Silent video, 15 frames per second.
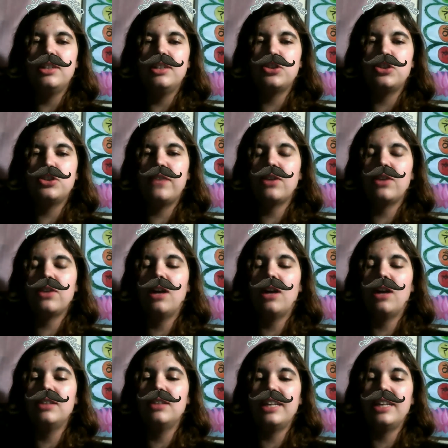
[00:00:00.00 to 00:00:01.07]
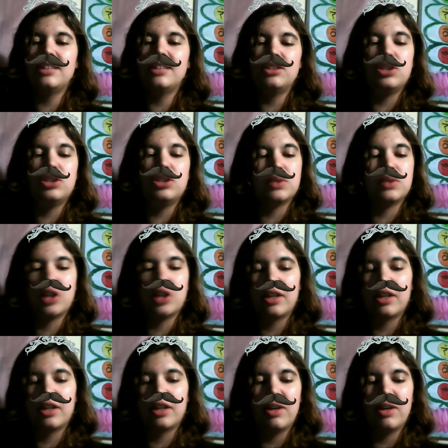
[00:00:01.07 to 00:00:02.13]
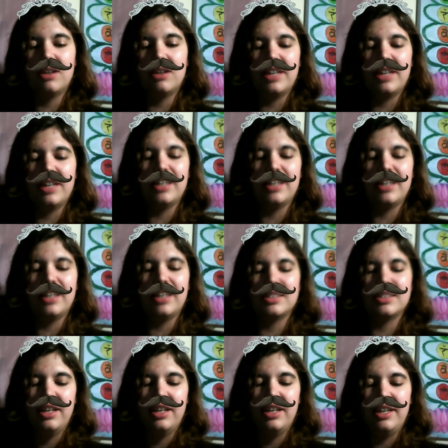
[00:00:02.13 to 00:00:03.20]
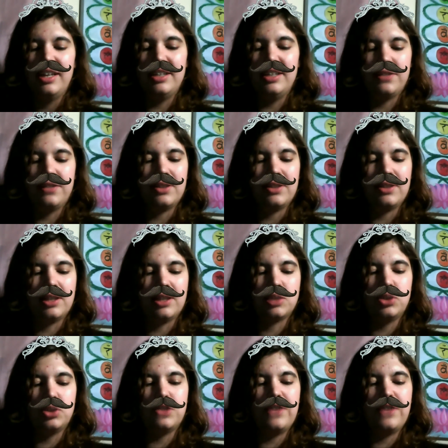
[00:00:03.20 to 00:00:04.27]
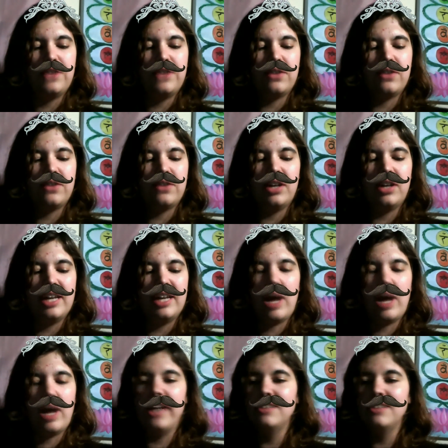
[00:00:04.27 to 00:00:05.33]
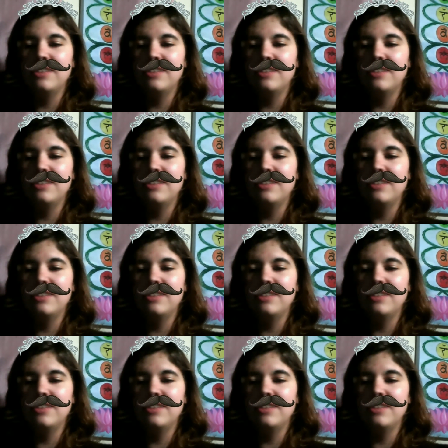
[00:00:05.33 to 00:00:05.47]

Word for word: your favorite holiday? Since she was talking about holidays and different things, what's your favorite holiday and why?